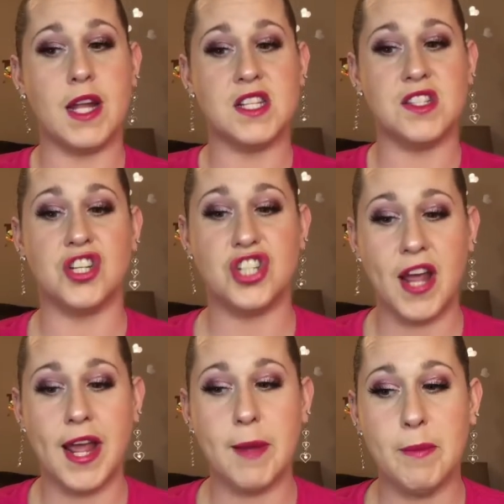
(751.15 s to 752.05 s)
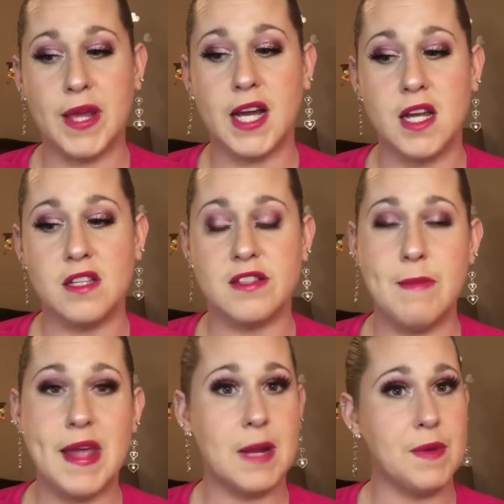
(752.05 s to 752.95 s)
and it's a shame because the
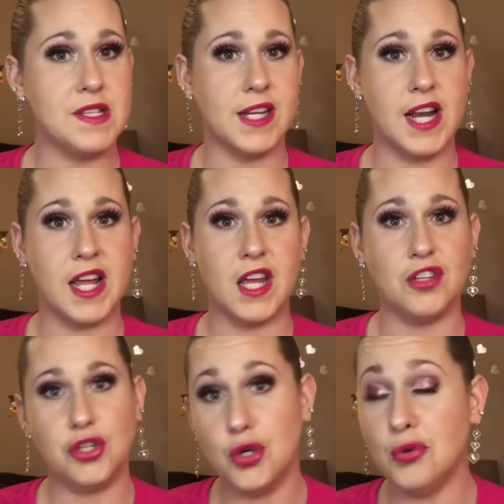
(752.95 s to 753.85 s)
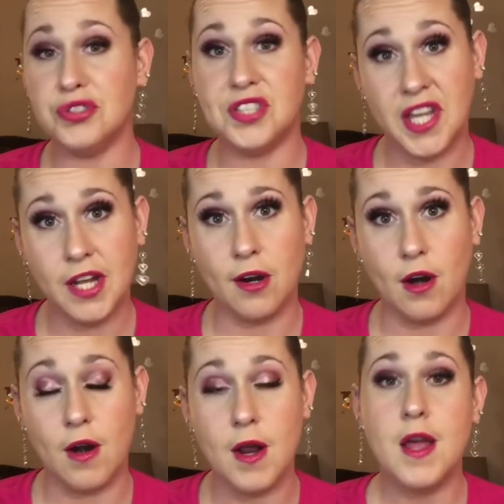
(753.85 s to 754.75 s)
makeup isn't going to get used here,